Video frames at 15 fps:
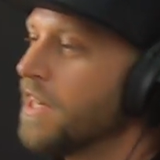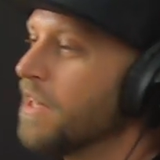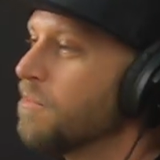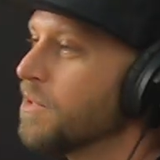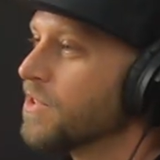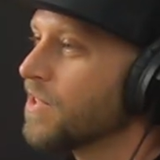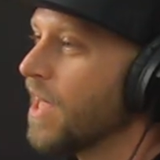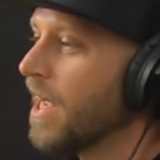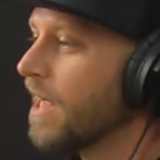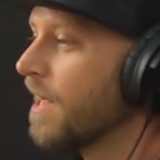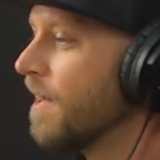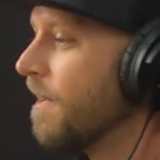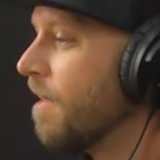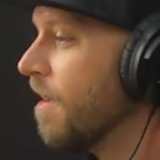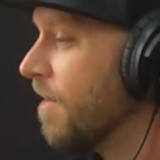And it was
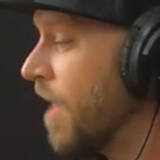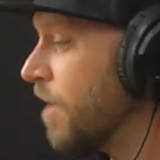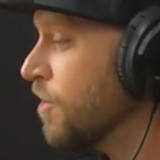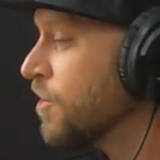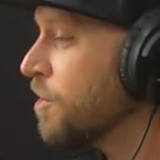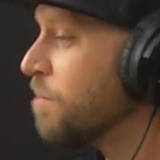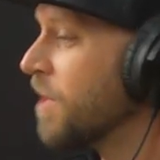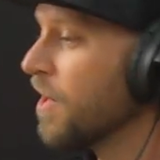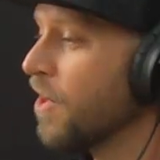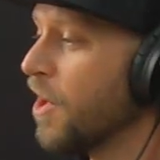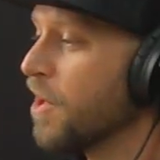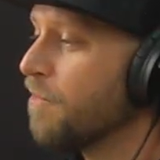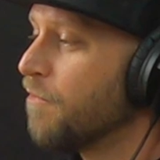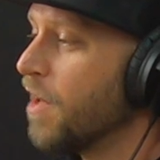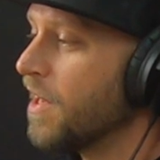like, that used to be a
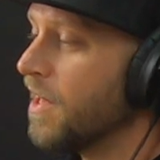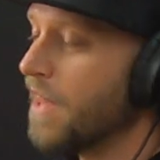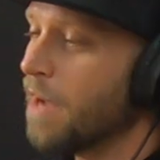lot of fun.